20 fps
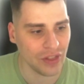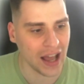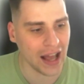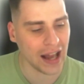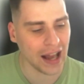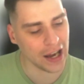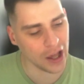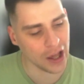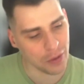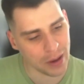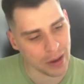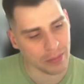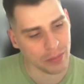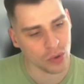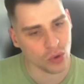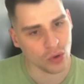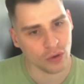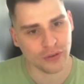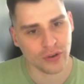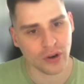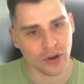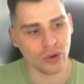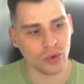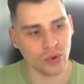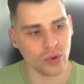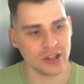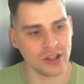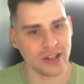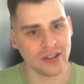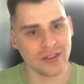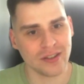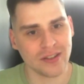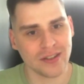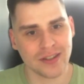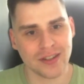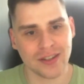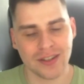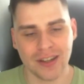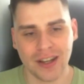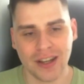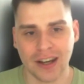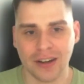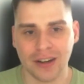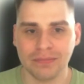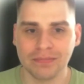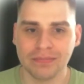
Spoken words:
that a little bit more for our audience? Yeah.